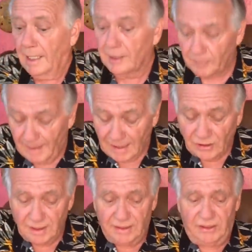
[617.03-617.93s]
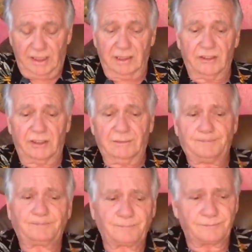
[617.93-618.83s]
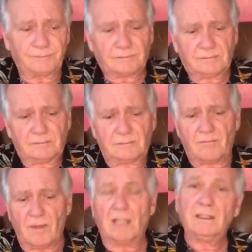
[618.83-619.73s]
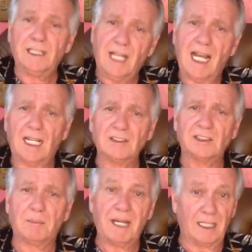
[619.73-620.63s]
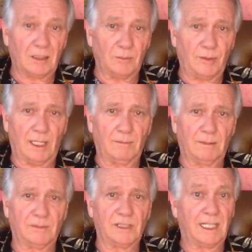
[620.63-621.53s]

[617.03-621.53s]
Especially since Lynn has some medical problems.